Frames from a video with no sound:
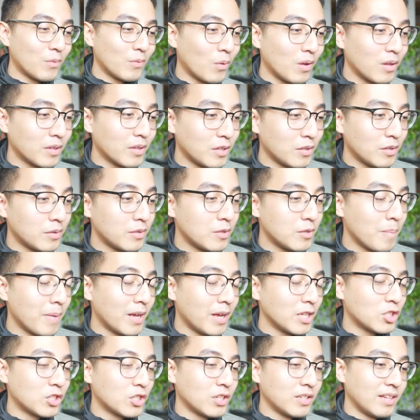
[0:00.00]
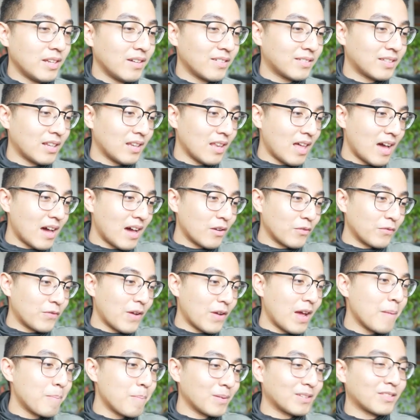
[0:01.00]
Well, you mentioned there's a lot of
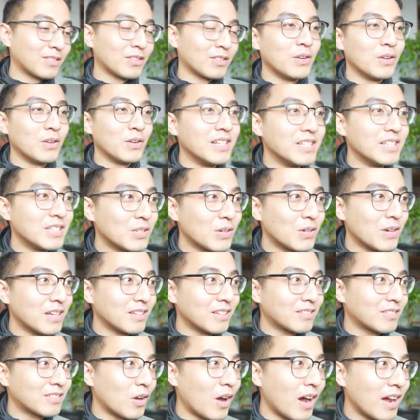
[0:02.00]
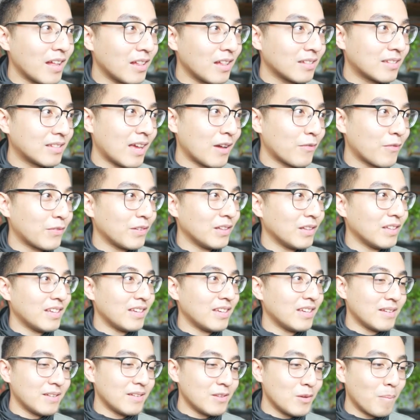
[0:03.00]
episode into it, so I'll
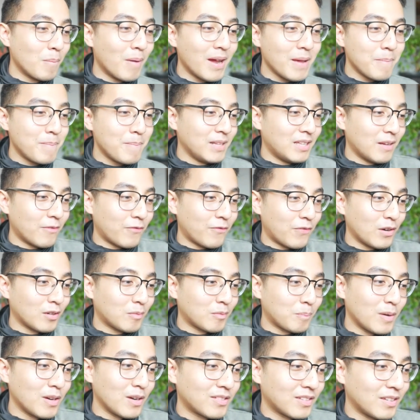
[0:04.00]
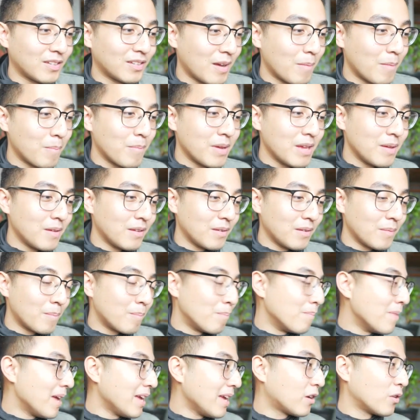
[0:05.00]
definitely you might be the first person that
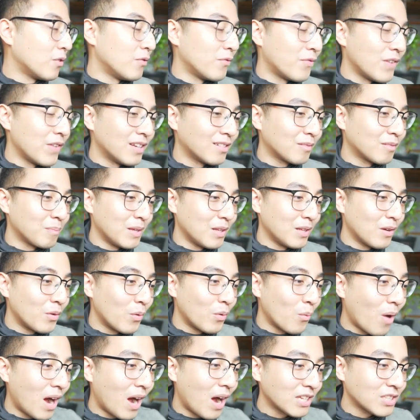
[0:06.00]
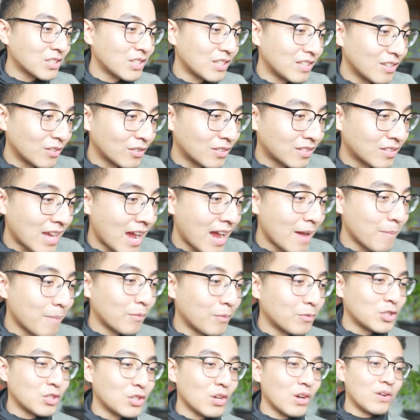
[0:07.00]
may convince me on watching those type
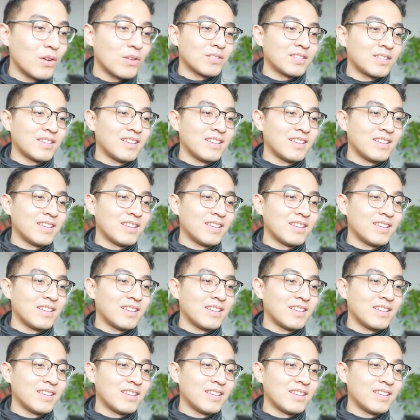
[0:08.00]
of shows.